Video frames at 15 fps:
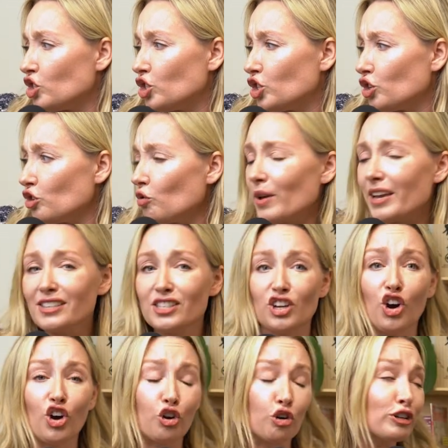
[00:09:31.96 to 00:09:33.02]
2
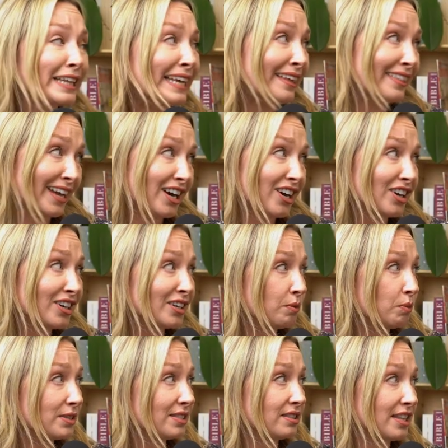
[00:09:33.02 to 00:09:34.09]
weeks early there
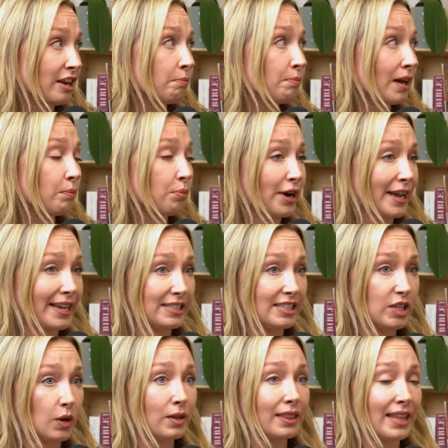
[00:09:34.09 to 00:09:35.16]
was their bud break,
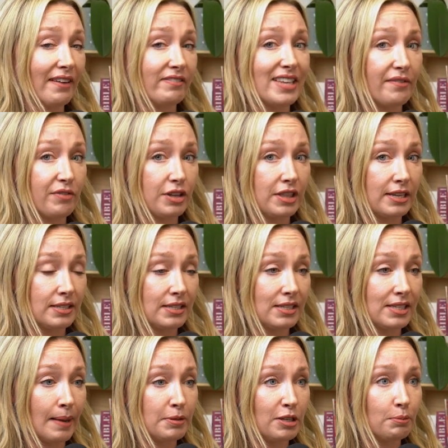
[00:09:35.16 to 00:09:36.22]
and so it left everything
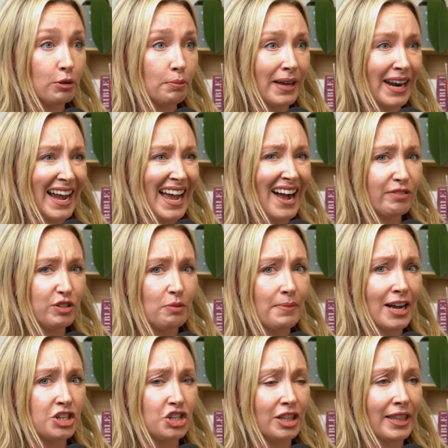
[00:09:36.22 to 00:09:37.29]
susceptible. But I have to
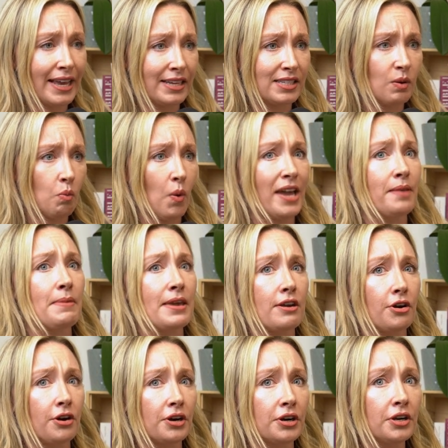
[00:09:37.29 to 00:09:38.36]
imagine, like, as a
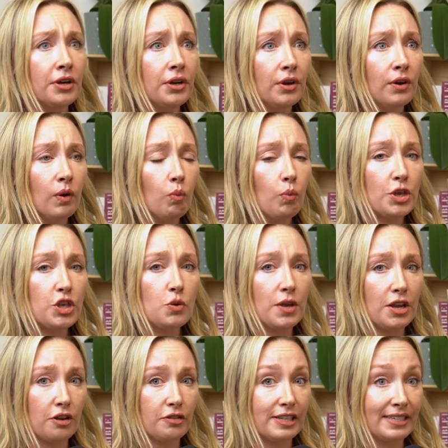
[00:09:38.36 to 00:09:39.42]
winemaker, when you
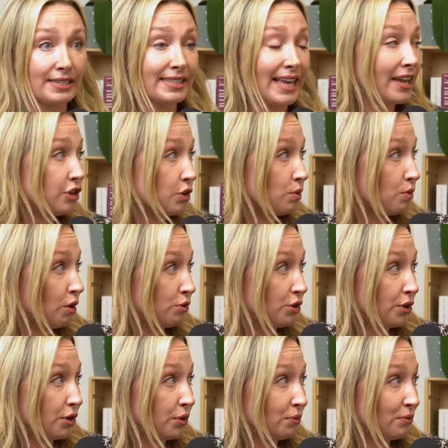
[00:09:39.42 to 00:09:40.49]
hear these things and you
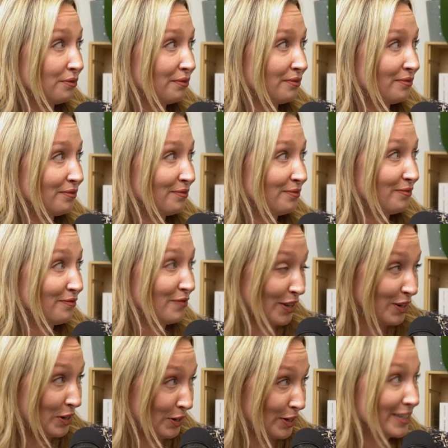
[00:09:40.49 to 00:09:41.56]
own your own
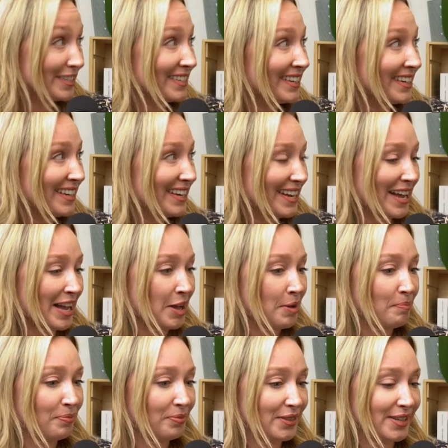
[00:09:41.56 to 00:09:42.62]
vineyard,
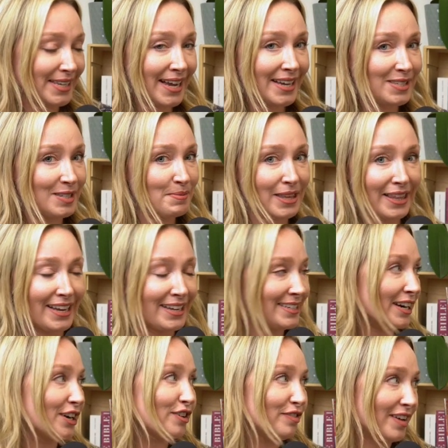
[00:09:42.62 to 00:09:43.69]
this has to be like a
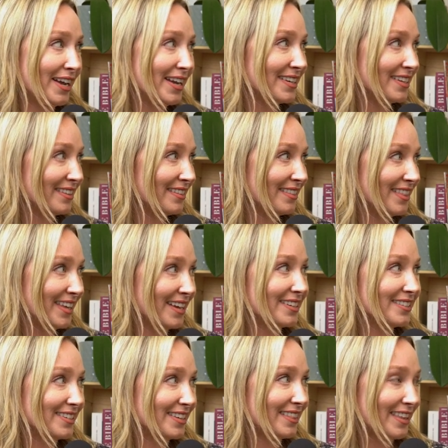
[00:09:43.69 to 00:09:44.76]
terrifying
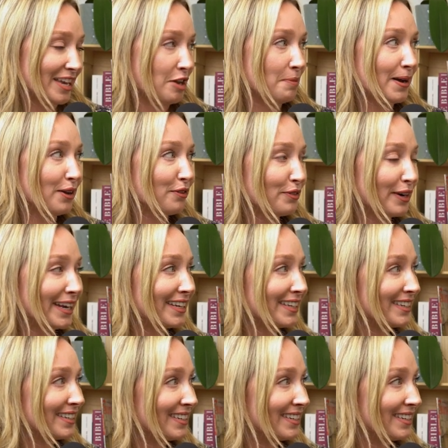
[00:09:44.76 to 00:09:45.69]
thing to think about, right?